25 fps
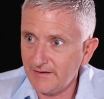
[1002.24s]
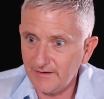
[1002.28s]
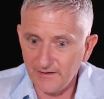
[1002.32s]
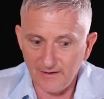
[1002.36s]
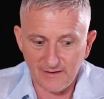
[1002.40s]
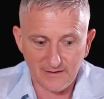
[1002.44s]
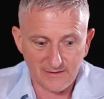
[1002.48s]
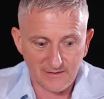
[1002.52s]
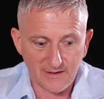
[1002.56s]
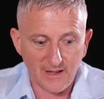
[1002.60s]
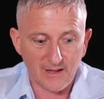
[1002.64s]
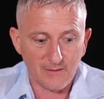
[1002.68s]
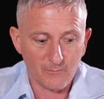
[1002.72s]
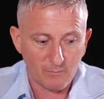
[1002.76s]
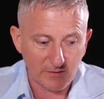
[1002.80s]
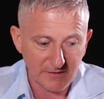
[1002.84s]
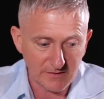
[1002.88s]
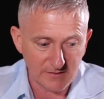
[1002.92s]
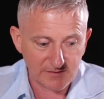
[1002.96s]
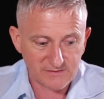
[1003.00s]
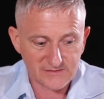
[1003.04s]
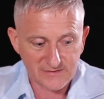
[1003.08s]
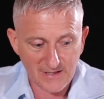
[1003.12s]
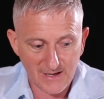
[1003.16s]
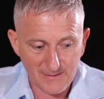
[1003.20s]
And when
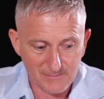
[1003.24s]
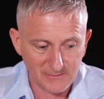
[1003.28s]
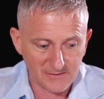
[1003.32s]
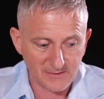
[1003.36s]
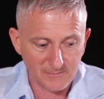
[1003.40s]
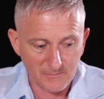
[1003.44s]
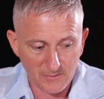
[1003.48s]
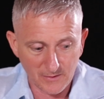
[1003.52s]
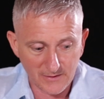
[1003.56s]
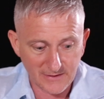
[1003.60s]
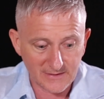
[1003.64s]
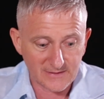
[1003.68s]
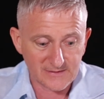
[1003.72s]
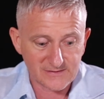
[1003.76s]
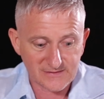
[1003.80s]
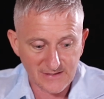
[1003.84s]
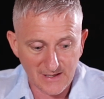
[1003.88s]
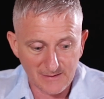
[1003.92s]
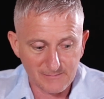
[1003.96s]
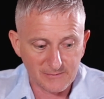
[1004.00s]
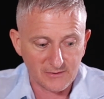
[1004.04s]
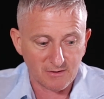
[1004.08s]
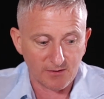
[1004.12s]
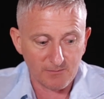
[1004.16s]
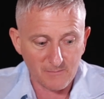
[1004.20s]
you stable your money and
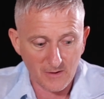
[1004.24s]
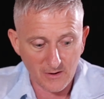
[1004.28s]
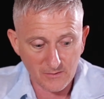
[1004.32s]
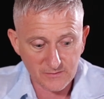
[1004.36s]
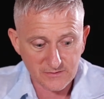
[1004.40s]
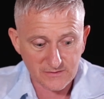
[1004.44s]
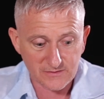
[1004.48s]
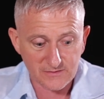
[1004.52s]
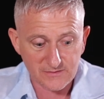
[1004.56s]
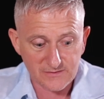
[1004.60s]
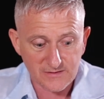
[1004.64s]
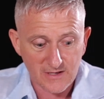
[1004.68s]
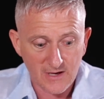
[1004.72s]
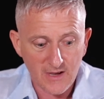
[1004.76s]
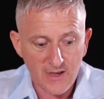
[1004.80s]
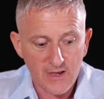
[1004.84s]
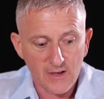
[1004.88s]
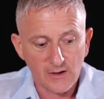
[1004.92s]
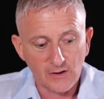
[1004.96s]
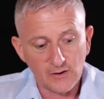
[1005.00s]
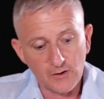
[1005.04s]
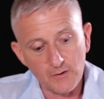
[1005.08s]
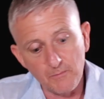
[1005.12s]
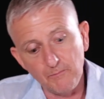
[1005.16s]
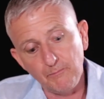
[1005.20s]
stable your emotions,
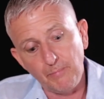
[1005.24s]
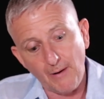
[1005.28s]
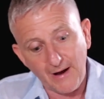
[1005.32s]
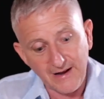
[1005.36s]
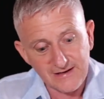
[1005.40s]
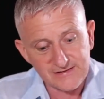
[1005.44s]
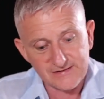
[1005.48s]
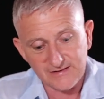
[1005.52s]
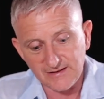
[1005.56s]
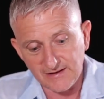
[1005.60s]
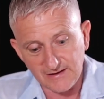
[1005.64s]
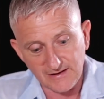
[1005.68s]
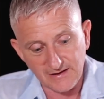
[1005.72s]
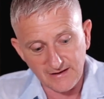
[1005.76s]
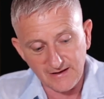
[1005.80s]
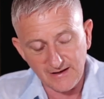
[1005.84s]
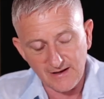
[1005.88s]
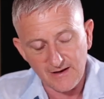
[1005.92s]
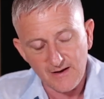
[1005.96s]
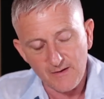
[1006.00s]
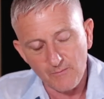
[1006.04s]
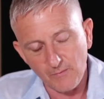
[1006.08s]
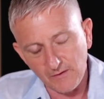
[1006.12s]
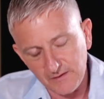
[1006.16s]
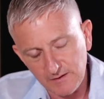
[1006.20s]
you
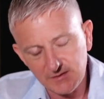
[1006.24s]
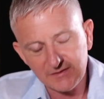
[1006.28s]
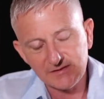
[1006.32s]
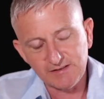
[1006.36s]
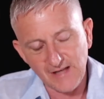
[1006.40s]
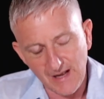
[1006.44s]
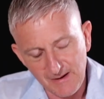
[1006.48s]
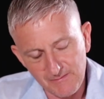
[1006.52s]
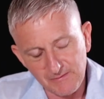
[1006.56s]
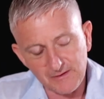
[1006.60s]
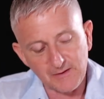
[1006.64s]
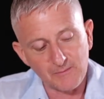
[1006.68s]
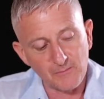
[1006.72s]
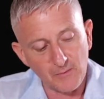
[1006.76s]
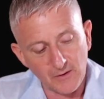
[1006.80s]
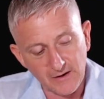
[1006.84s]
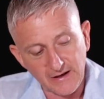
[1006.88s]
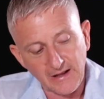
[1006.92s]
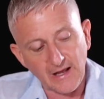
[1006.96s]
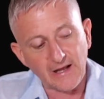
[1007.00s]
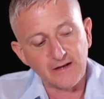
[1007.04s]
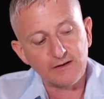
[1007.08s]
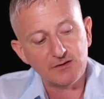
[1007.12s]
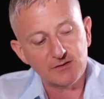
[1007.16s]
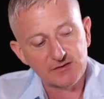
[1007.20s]
basically, when you stable your
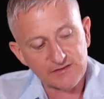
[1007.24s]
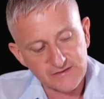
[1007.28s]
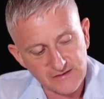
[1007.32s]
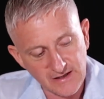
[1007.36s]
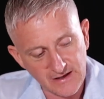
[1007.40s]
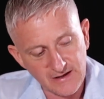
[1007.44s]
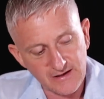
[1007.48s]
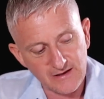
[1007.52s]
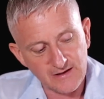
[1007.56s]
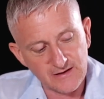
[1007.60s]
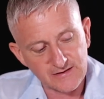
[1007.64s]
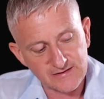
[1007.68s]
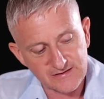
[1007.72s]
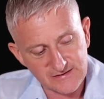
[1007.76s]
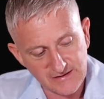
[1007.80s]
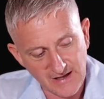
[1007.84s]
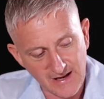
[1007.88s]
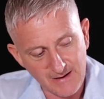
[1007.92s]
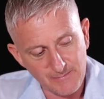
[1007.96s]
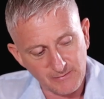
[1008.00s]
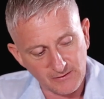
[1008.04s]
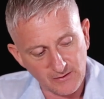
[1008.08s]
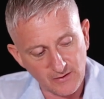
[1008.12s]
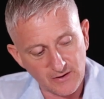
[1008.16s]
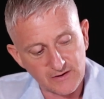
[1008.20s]
money and you
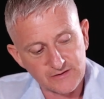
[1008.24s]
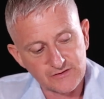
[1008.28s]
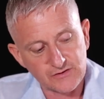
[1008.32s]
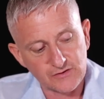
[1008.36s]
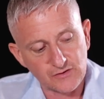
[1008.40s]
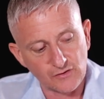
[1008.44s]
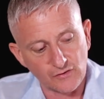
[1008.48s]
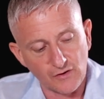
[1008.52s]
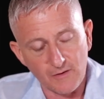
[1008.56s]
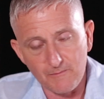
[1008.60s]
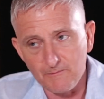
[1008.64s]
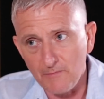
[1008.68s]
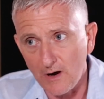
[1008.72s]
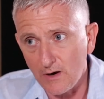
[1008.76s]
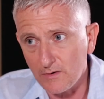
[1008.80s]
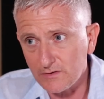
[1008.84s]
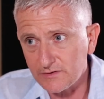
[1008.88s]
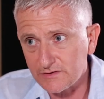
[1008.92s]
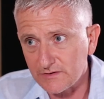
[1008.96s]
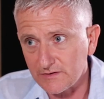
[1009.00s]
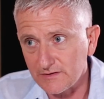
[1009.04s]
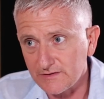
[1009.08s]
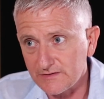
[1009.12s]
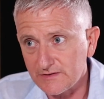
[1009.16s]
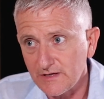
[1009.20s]
stabilize your
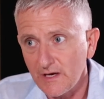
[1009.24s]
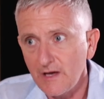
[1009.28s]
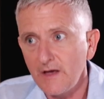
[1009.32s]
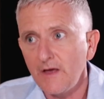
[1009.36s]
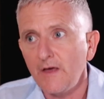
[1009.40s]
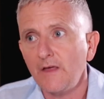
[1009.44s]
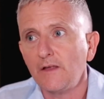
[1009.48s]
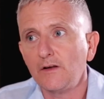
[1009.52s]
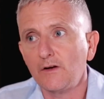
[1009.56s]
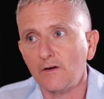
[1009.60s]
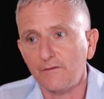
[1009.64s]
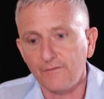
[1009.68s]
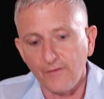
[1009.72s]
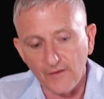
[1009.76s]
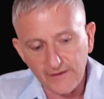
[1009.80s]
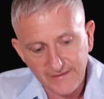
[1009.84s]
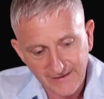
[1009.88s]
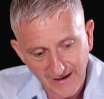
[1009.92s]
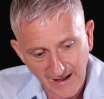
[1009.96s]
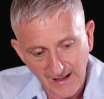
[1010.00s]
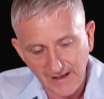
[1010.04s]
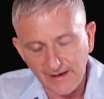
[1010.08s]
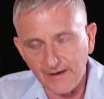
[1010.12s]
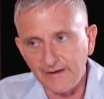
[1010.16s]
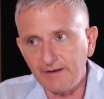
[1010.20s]
emotions, your
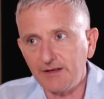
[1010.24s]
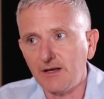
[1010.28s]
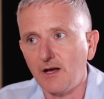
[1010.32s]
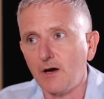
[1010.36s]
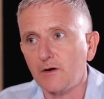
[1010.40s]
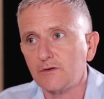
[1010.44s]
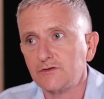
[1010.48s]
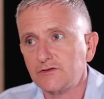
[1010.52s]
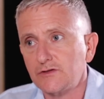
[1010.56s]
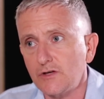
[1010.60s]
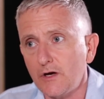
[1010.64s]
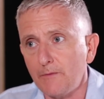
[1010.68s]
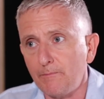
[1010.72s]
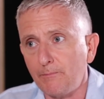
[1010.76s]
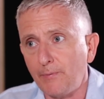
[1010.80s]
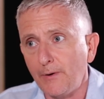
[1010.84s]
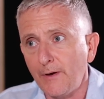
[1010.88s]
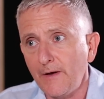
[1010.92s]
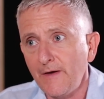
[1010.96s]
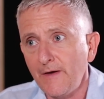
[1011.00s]
vitality goes up.